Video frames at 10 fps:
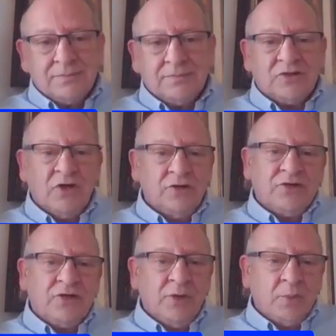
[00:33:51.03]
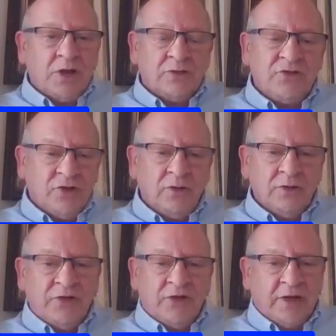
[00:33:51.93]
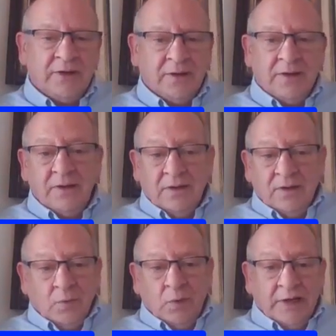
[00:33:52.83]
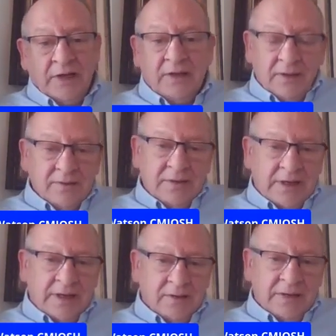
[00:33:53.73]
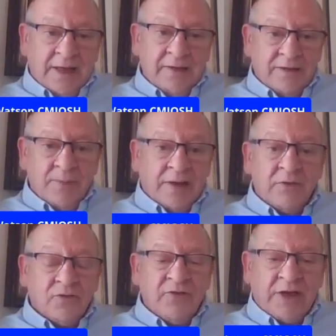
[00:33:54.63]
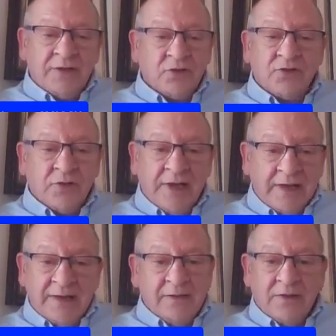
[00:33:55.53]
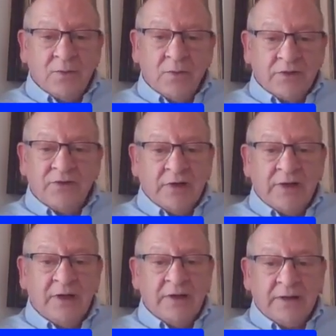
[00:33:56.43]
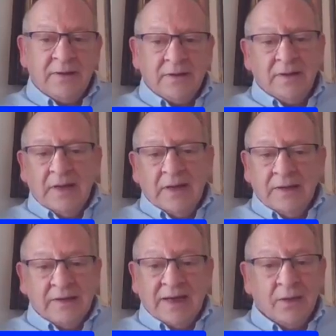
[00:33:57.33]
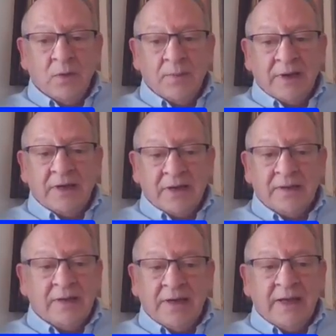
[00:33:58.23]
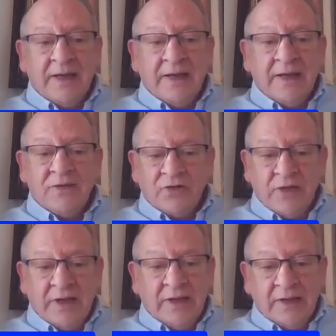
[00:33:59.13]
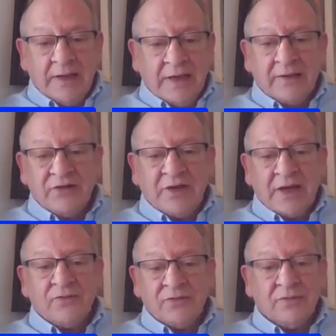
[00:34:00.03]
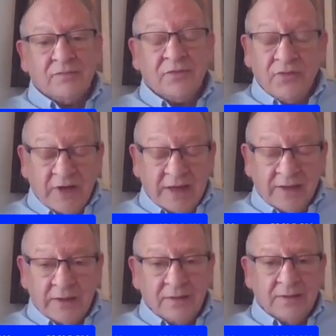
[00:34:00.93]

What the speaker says: talked to them, consulted, we learned about further training that was needed and how we might engage the staff further.